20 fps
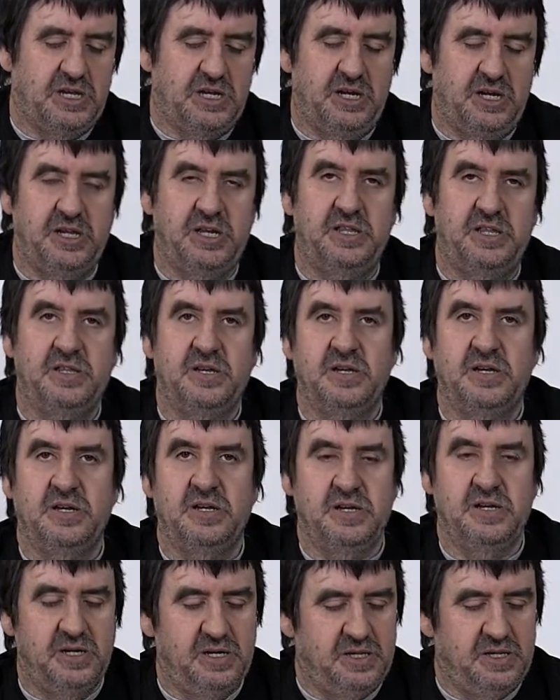clean
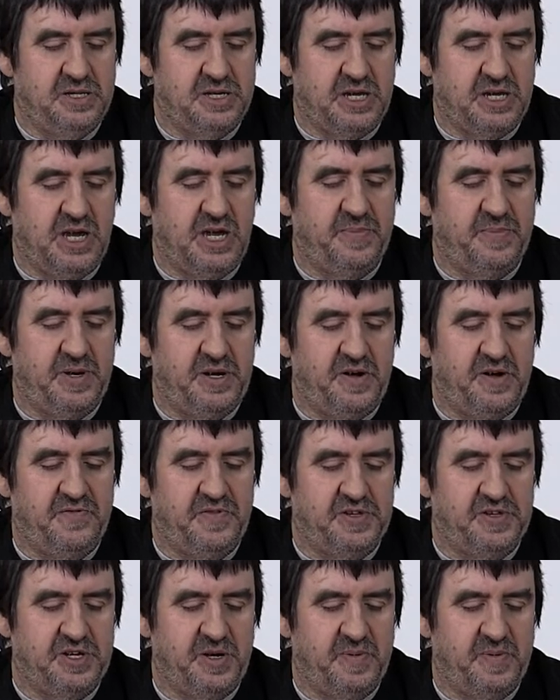the carbon off
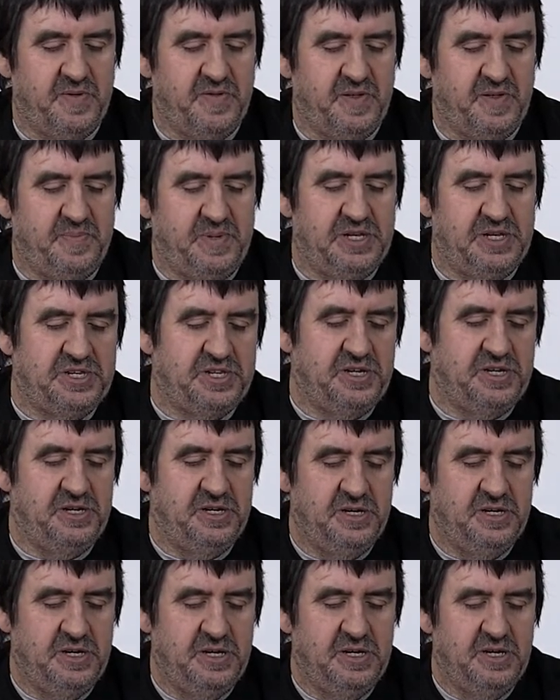the top of the
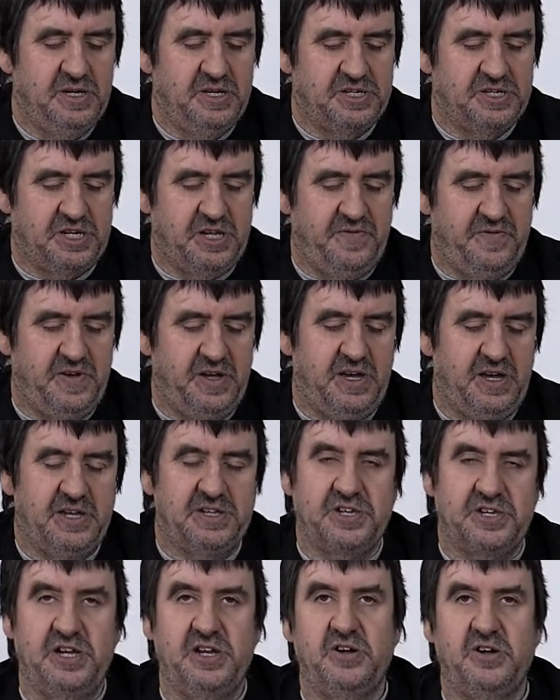piston, see if it
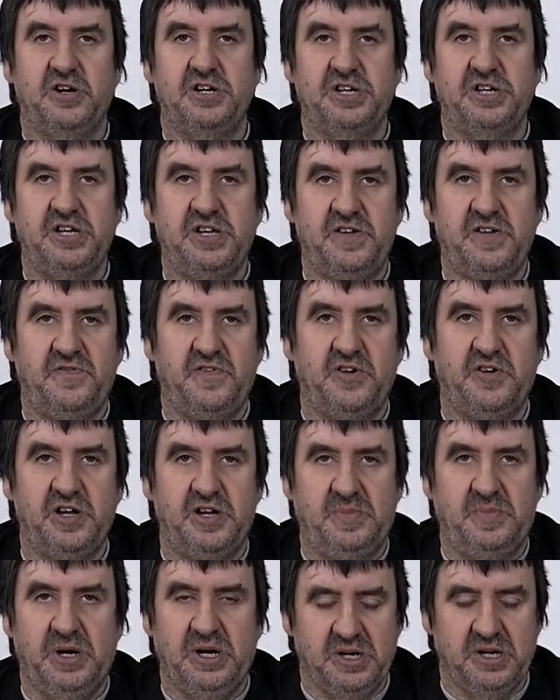has any
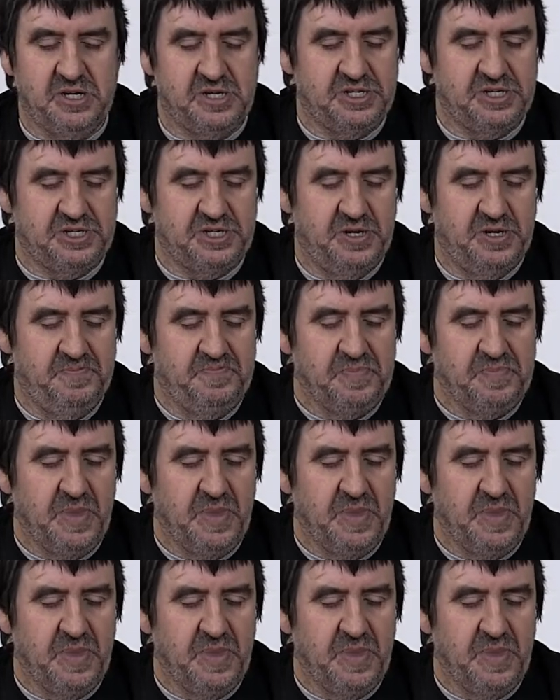identifying marks,